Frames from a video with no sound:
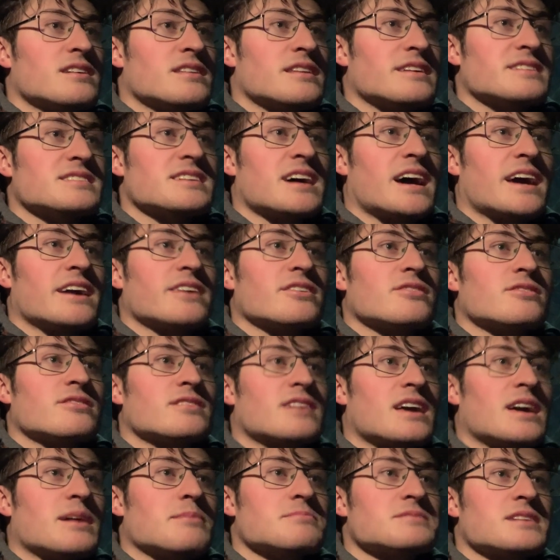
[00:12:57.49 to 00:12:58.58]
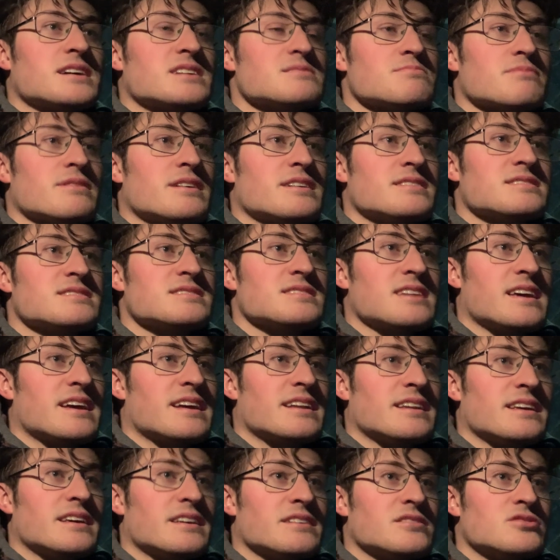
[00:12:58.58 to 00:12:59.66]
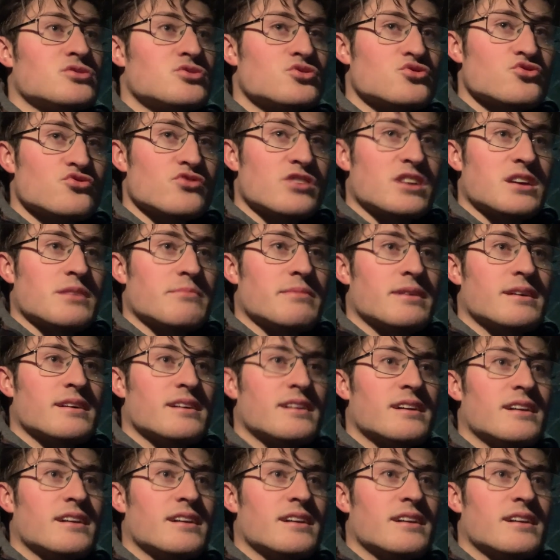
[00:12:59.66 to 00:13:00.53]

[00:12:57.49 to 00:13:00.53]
the entire game takes place in his dream